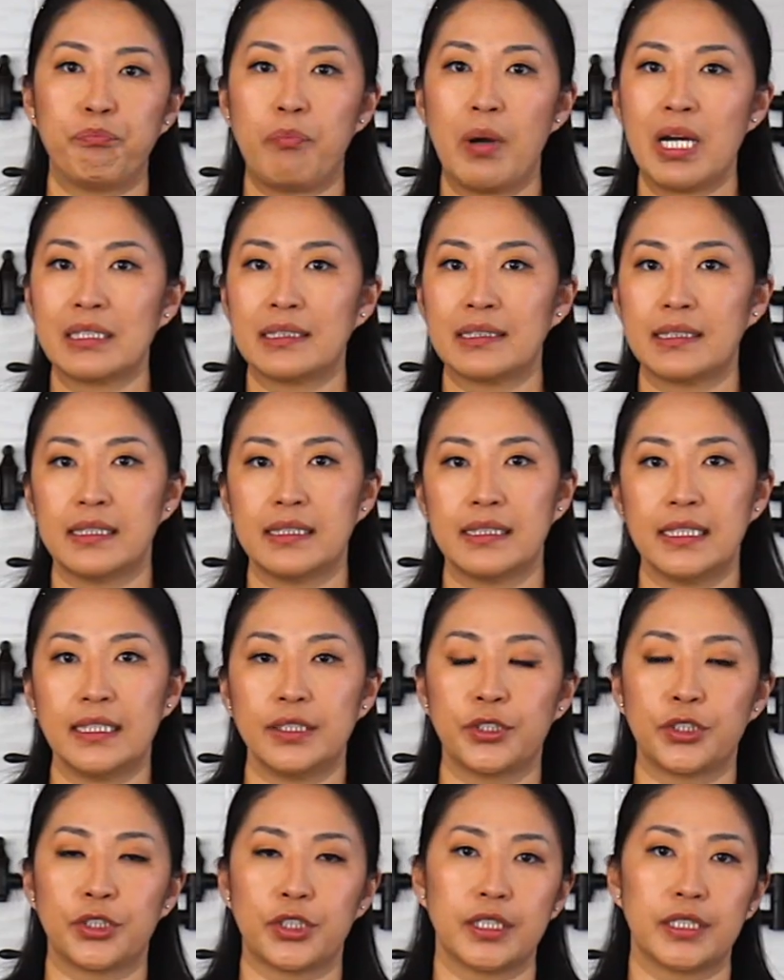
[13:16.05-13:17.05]
pasta
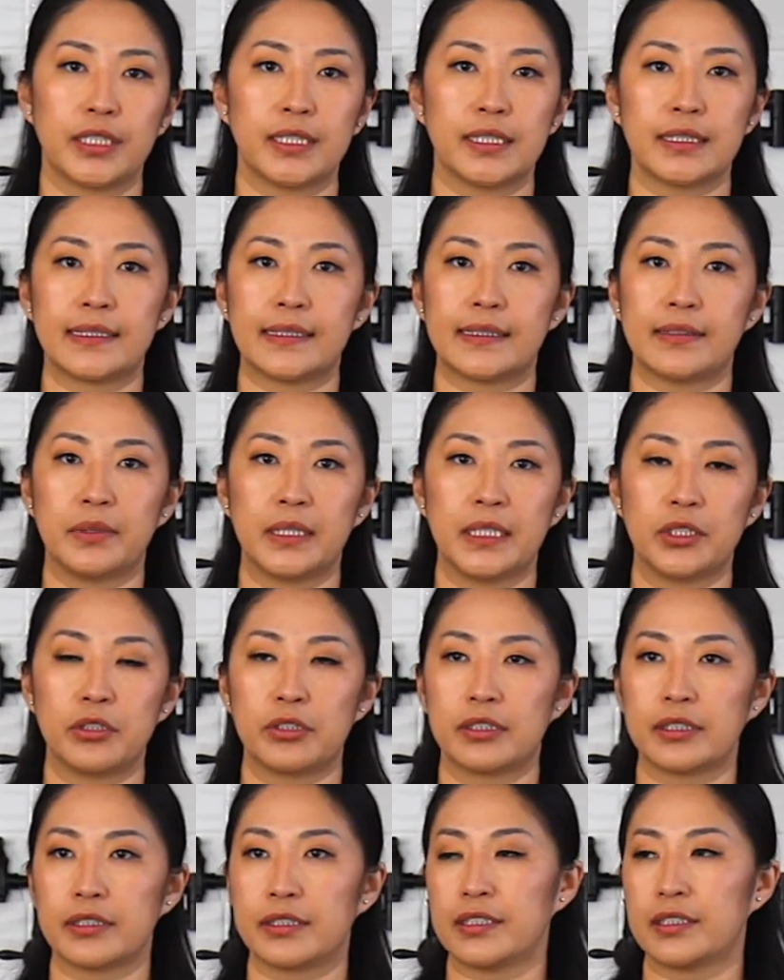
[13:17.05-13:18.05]
dishes, when
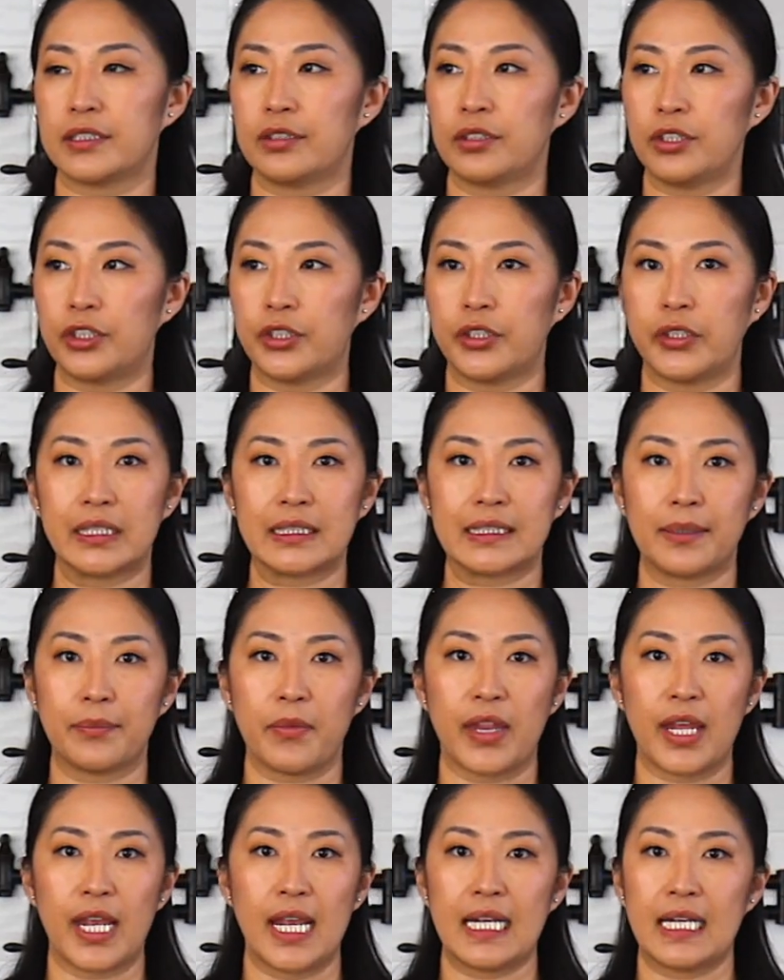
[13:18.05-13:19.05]
you're stirring
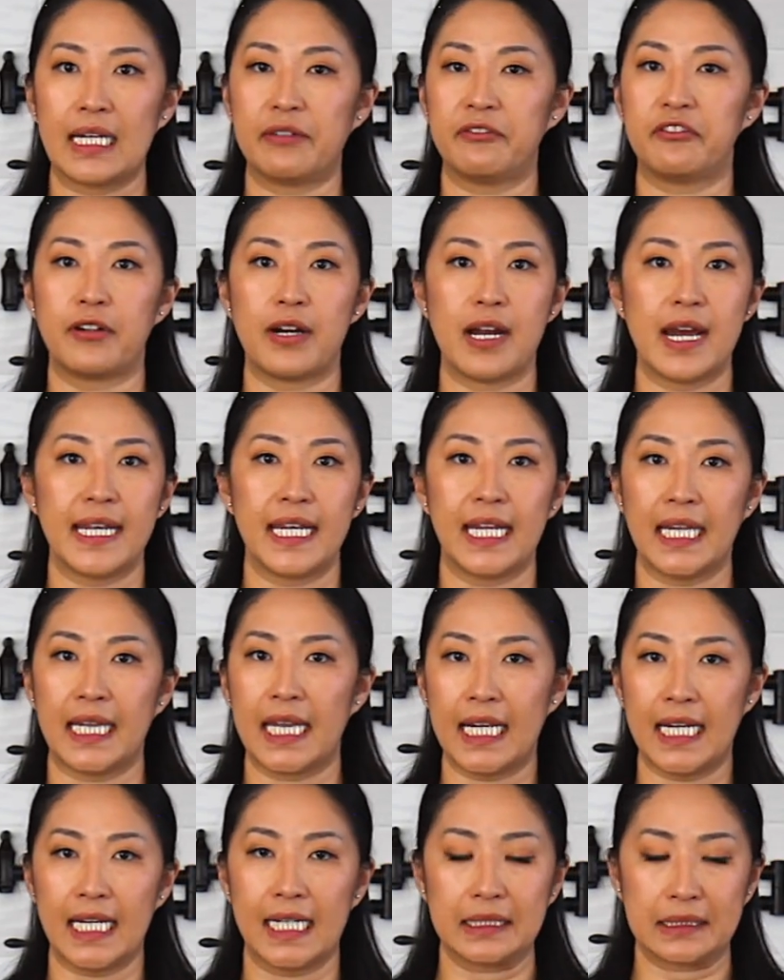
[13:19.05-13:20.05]
something, frying
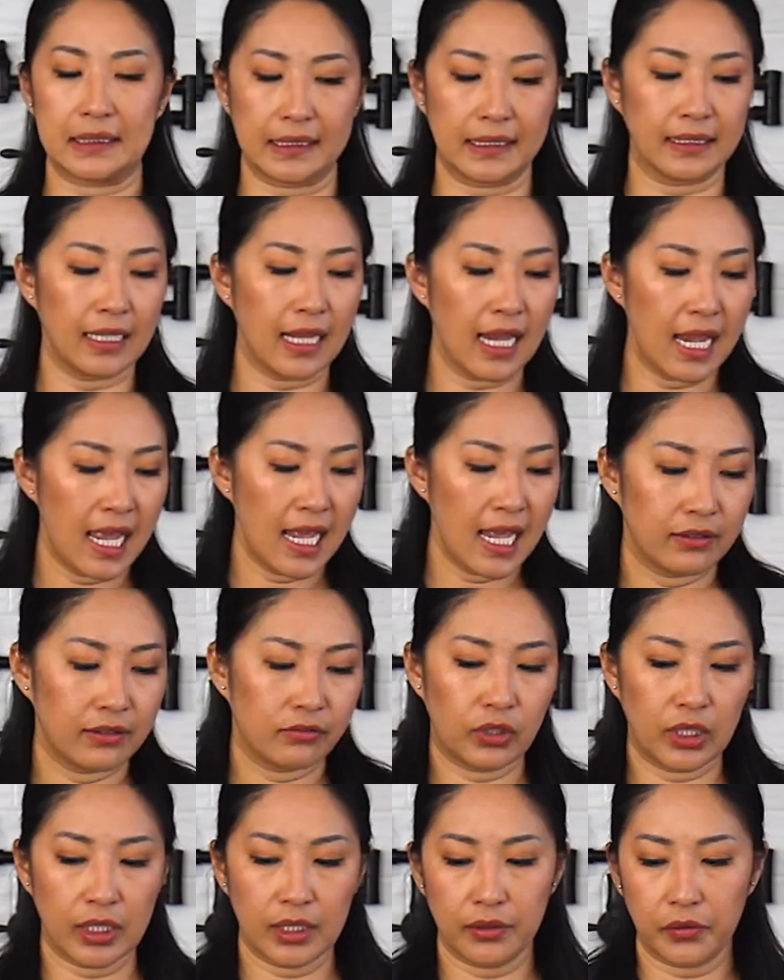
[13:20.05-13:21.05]
things, and
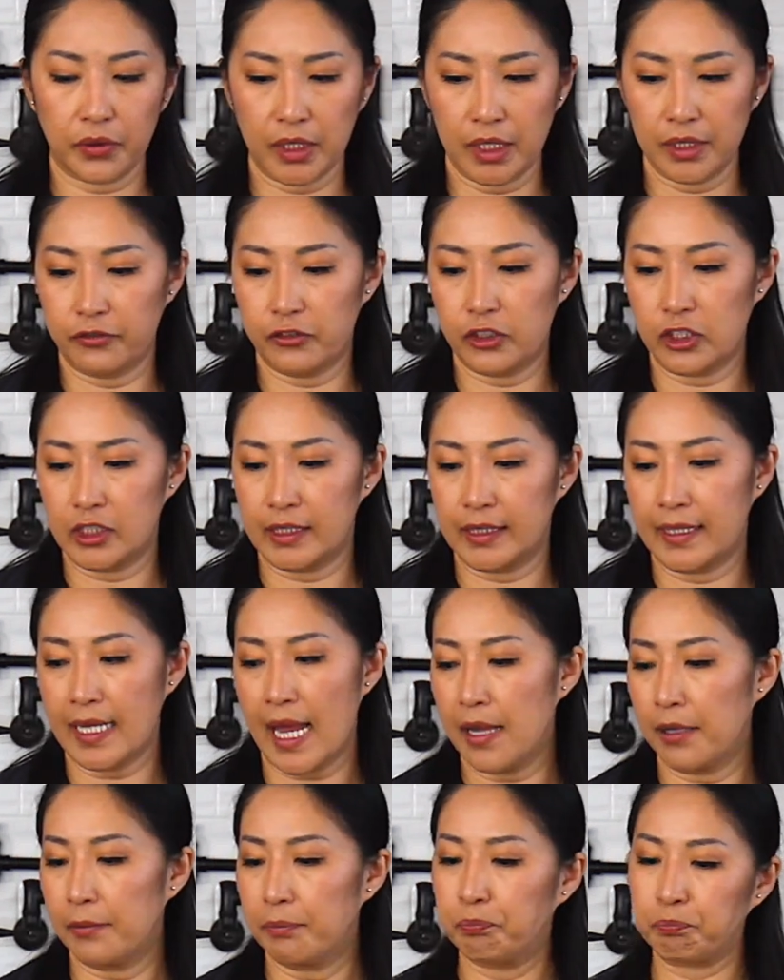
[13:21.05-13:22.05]
really
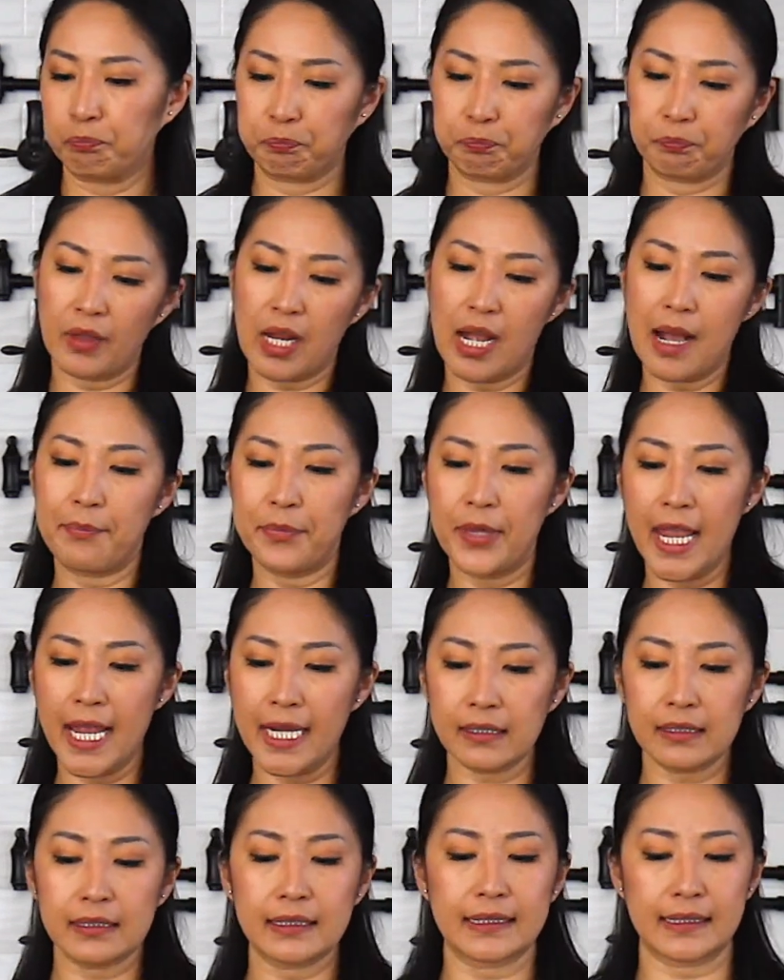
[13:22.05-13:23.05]
versatile. Up
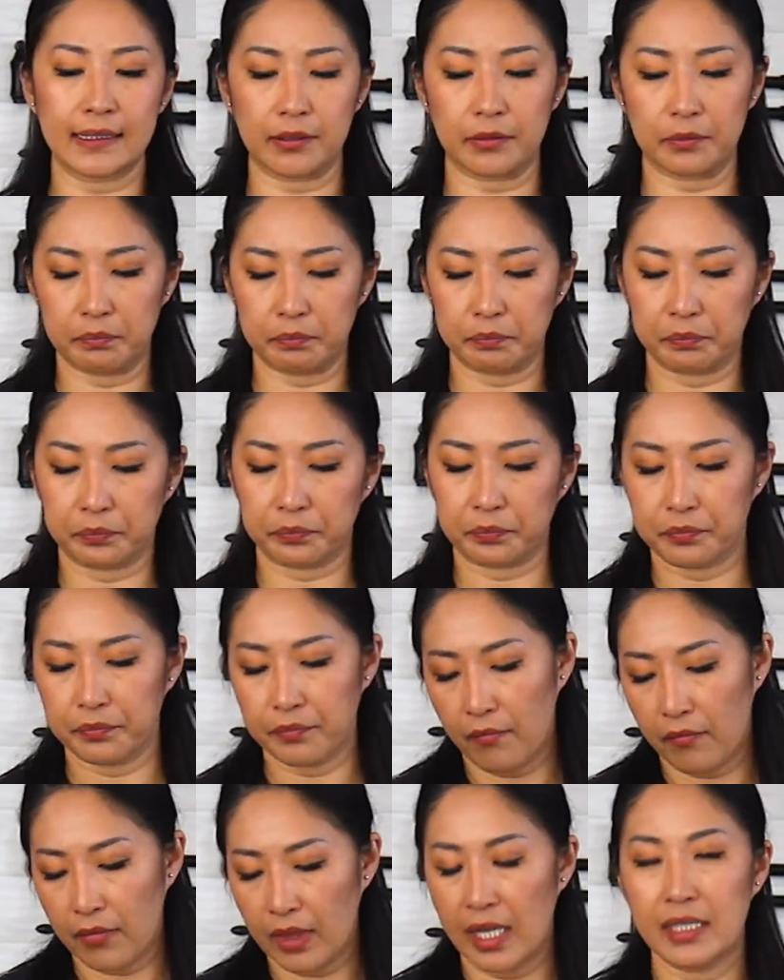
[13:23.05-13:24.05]
next,
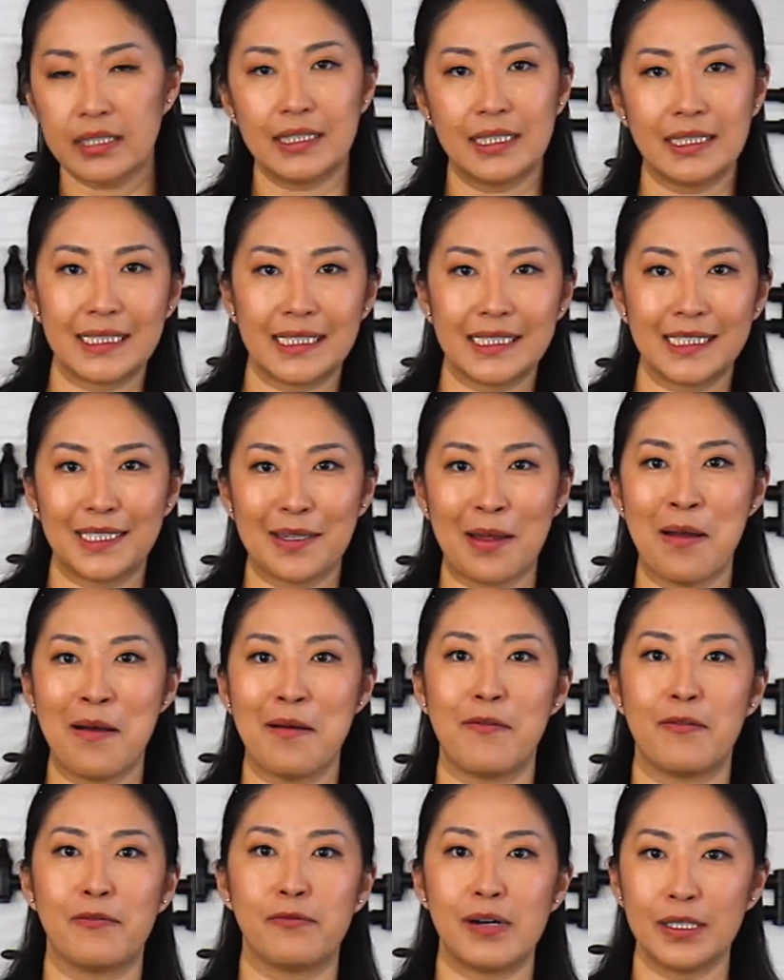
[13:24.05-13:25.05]
this is
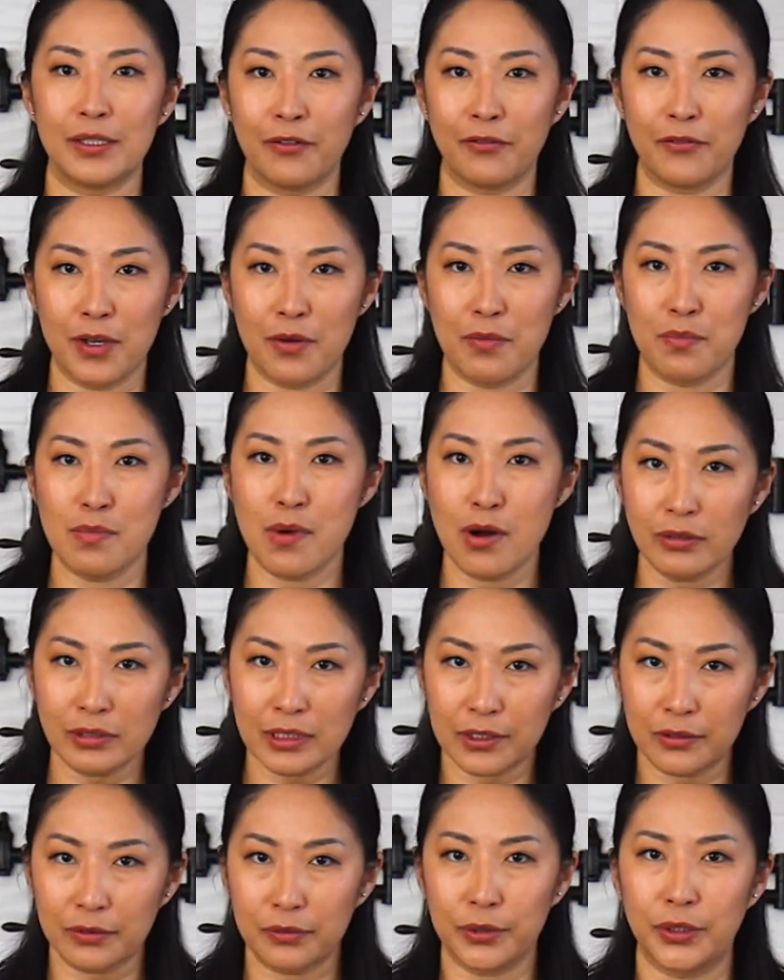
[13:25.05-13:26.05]
one of the
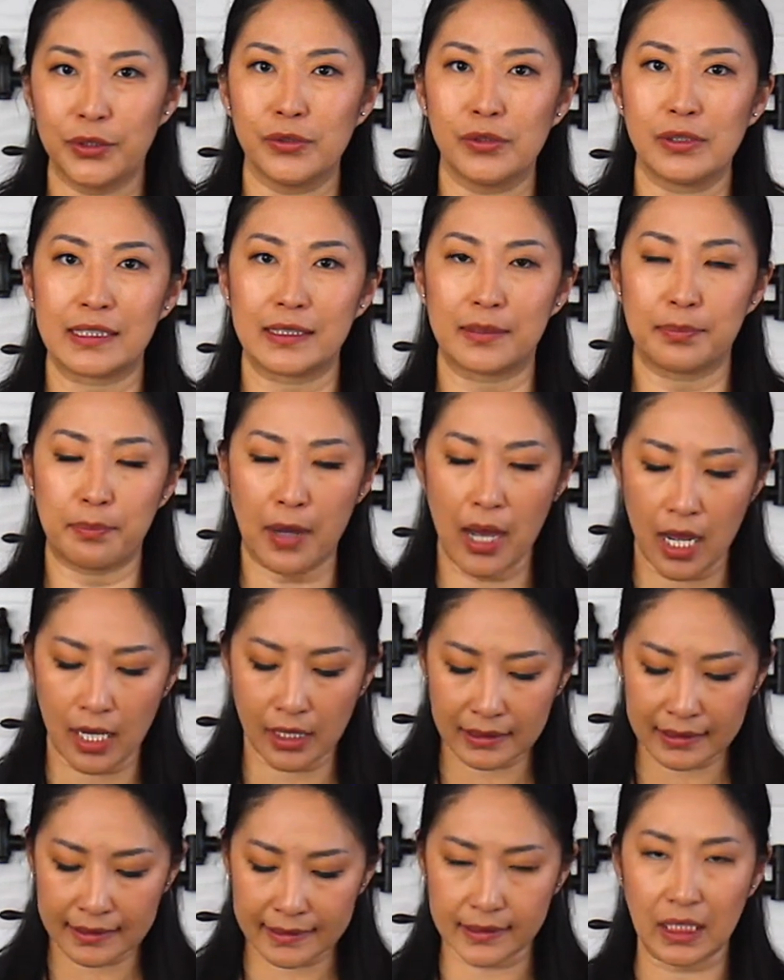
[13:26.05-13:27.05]
most used
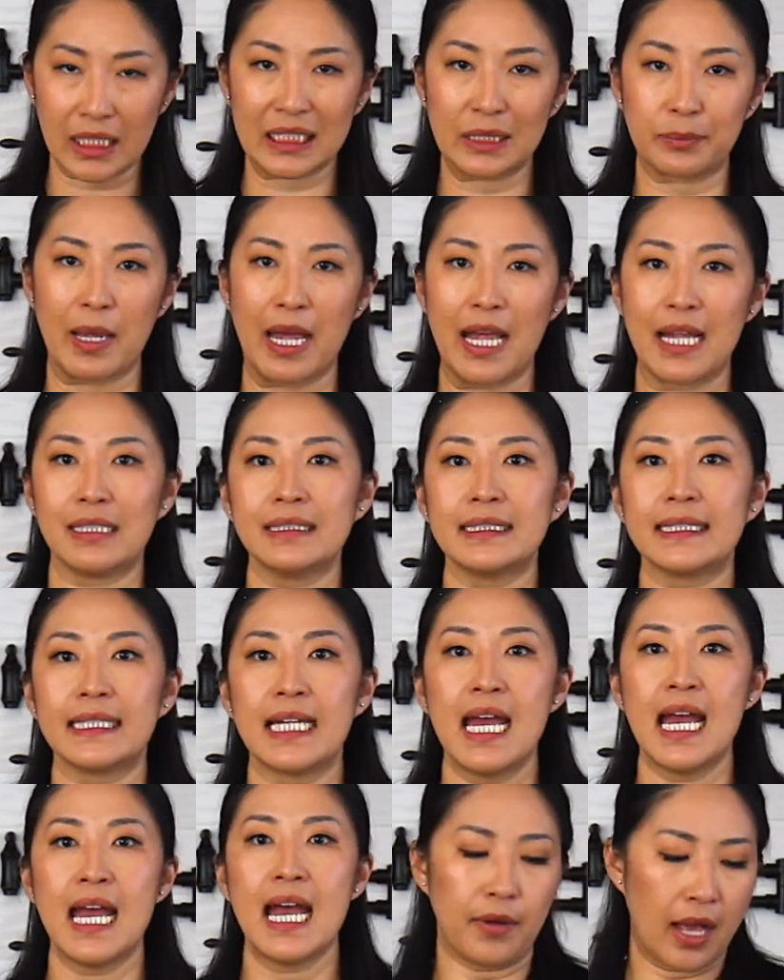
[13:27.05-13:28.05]
pots, saucepans.
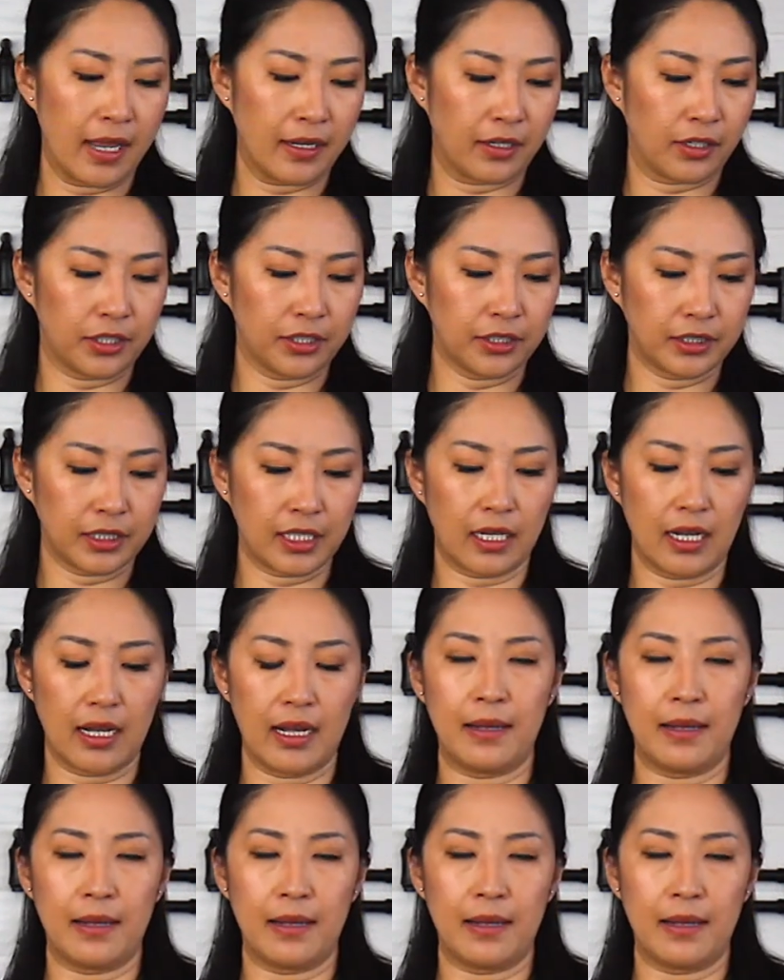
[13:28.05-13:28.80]
I cook